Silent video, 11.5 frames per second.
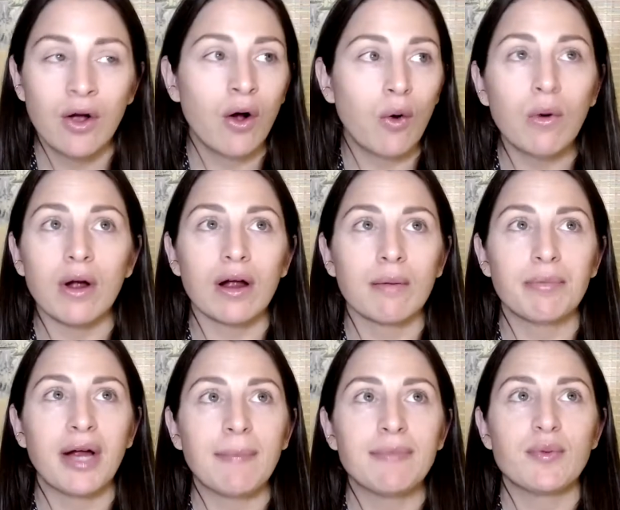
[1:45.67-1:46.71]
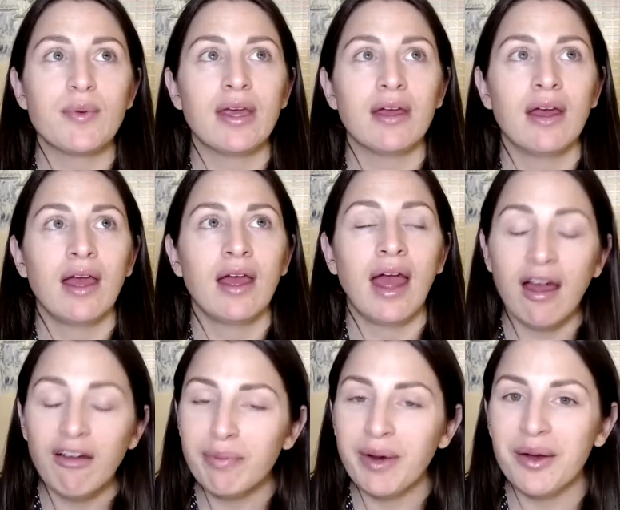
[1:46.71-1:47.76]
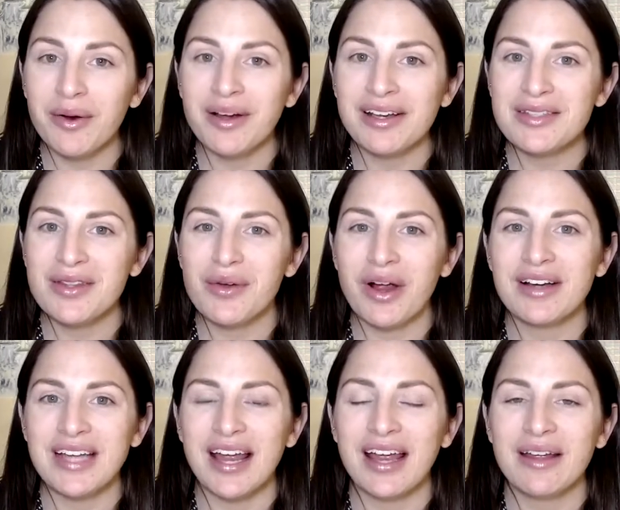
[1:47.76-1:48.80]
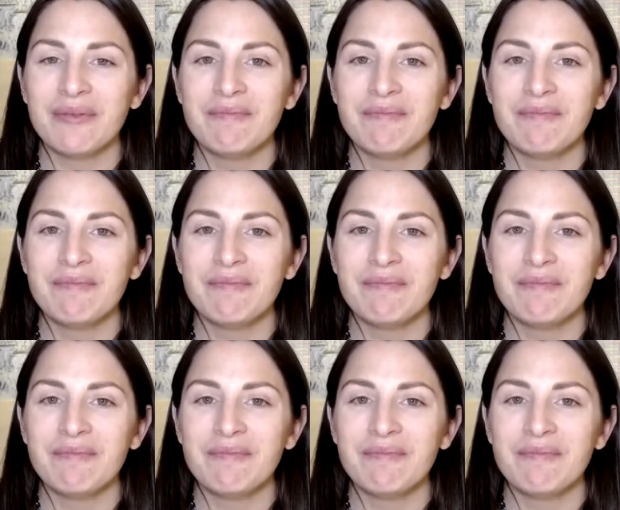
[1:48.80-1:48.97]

Or perhaps we have priorities through our day